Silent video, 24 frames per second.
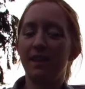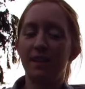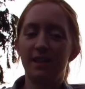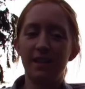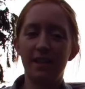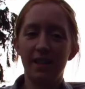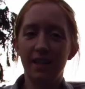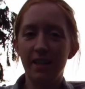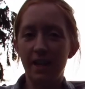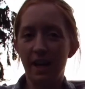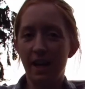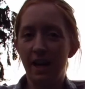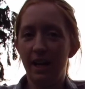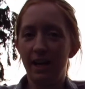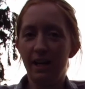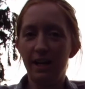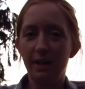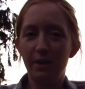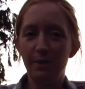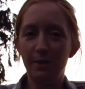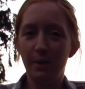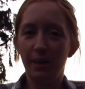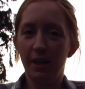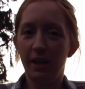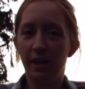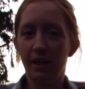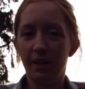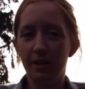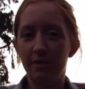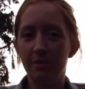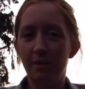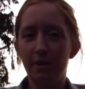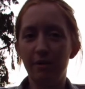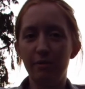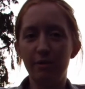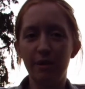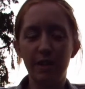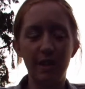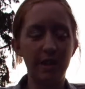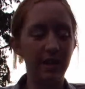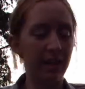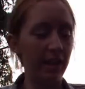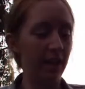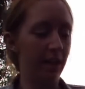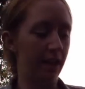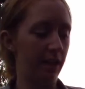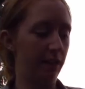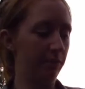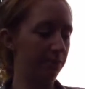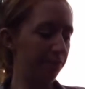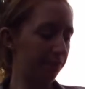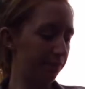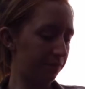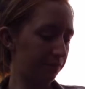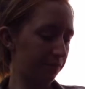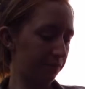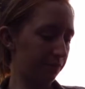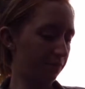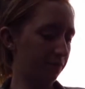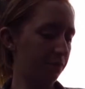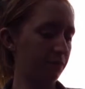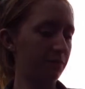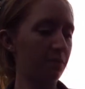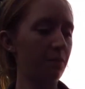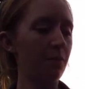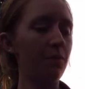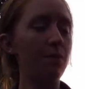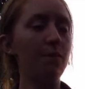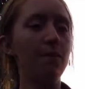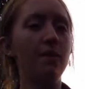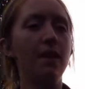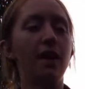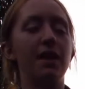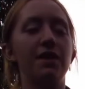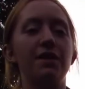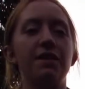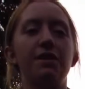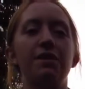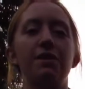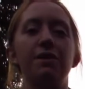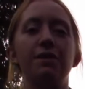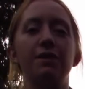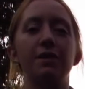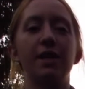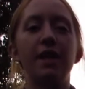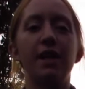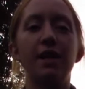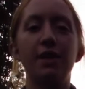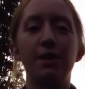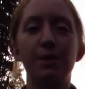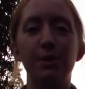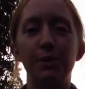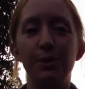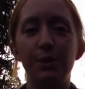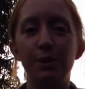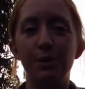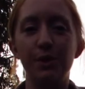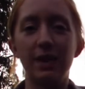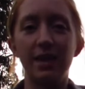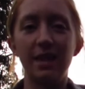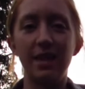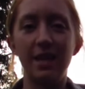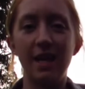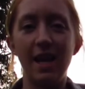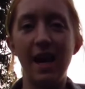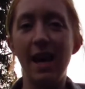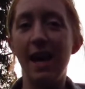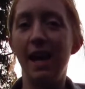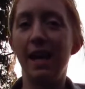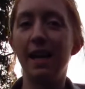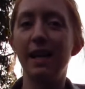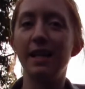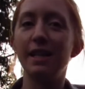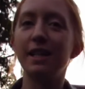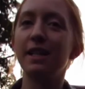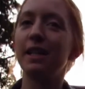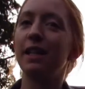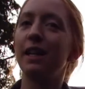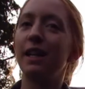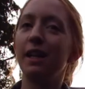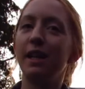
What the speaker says: Today we are going to be reading a story called Tad,